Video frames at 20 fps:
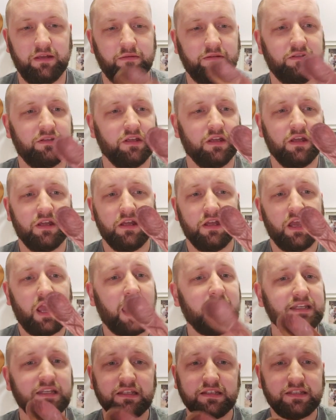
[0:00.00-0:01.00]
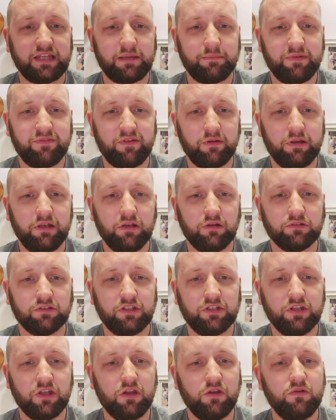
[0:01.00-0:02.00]
And it didn't take me very long
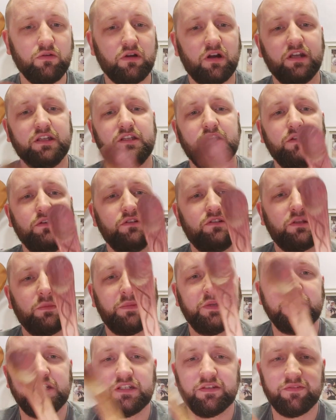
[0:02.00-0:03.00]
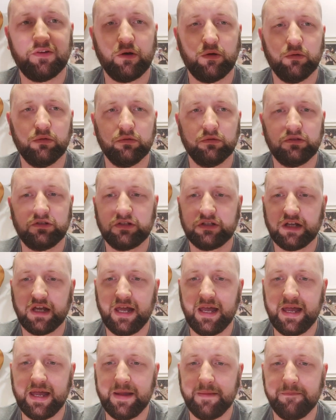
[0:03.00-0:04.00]
to do. I used a piece of old
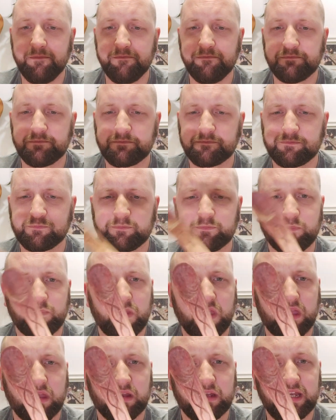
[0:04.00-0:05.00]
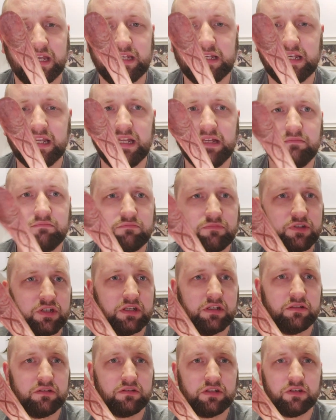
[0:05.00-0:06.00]
um, kindling
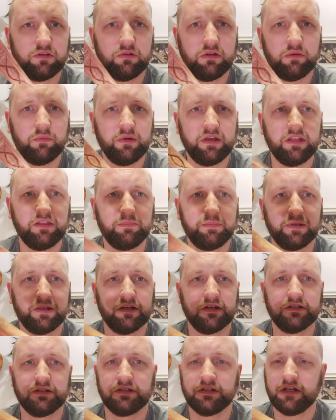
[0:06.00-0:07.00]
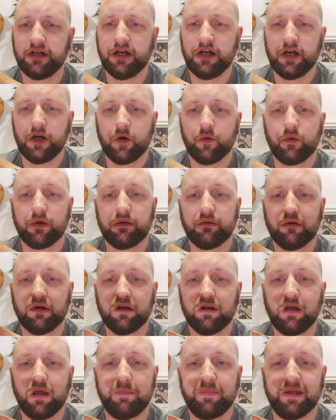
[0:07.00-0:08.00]
to, to do it with because we
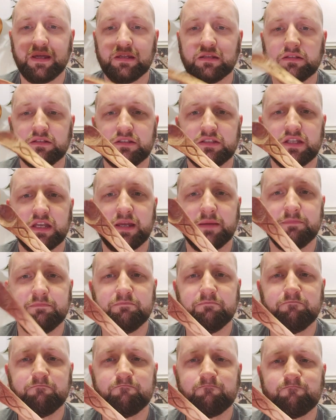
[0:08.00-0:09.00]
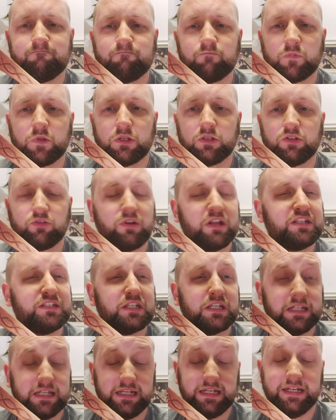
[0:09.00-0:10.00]
were a bit... Um,
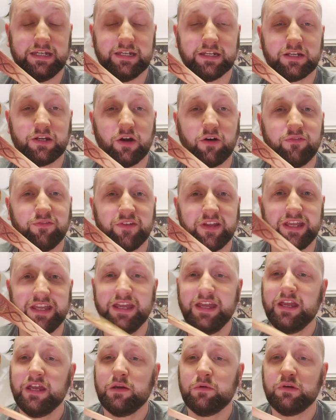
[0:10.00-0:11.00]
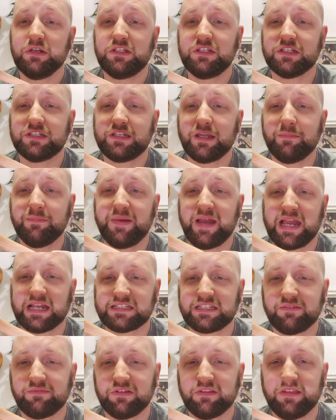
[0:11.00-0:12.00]
stressed and needed a coffee. We just
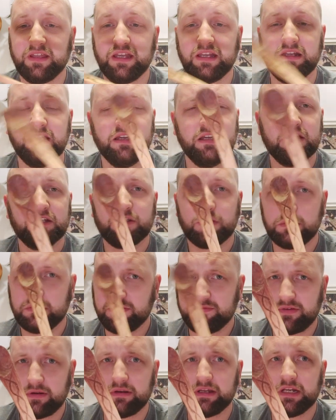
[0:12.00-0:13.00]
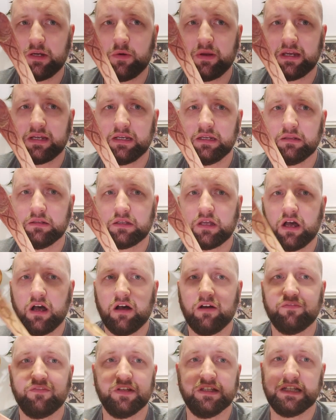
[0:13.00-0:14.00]
unpacked everything. So it was a very quick little
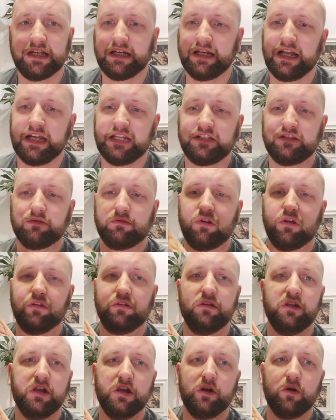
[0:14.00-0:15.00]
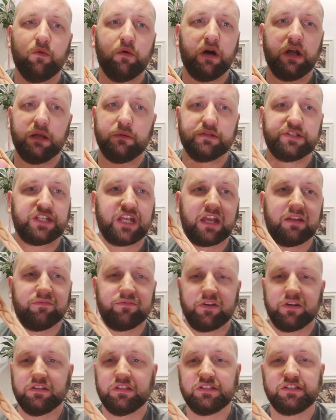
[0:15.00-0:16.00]
carve. And then later on, while I was sat in
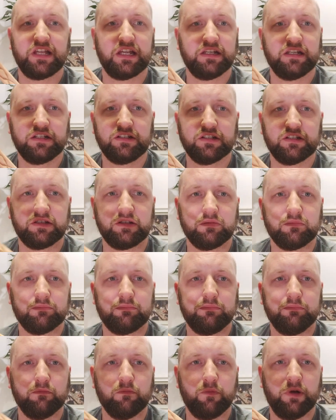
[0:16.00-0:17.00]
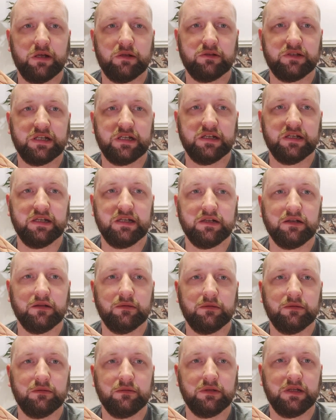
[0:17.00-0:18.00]
front of the tent, I just whittled in a
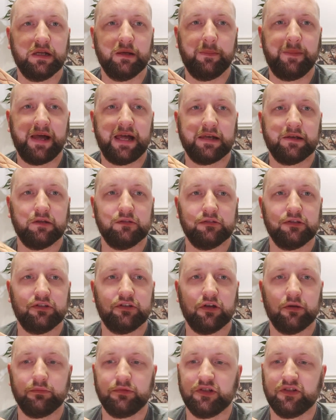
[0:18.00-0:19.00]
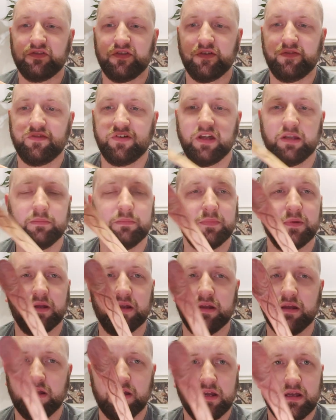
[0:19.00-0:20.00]
little little pattern on the top just for fun.
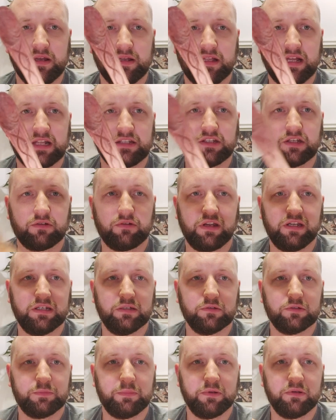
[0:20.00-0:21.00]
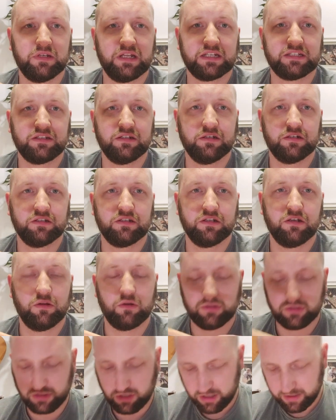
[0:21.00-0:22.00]
But that's a great little spoon. Lasted us a
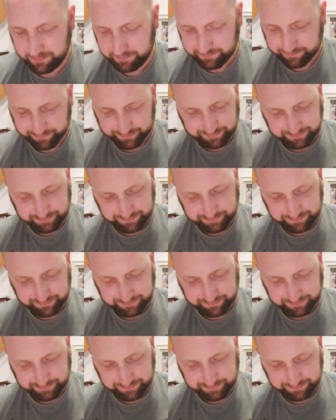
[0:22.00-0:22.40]
long time.